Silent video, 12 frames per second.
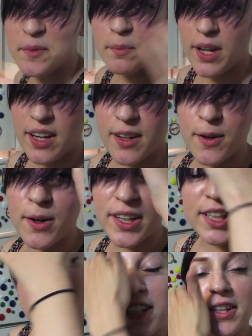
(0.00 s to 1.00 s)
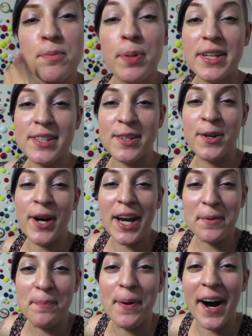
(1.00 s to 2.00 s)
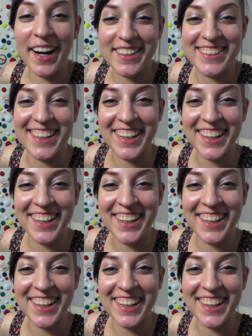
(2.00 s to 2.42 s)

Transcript: Made according to the Bisquick box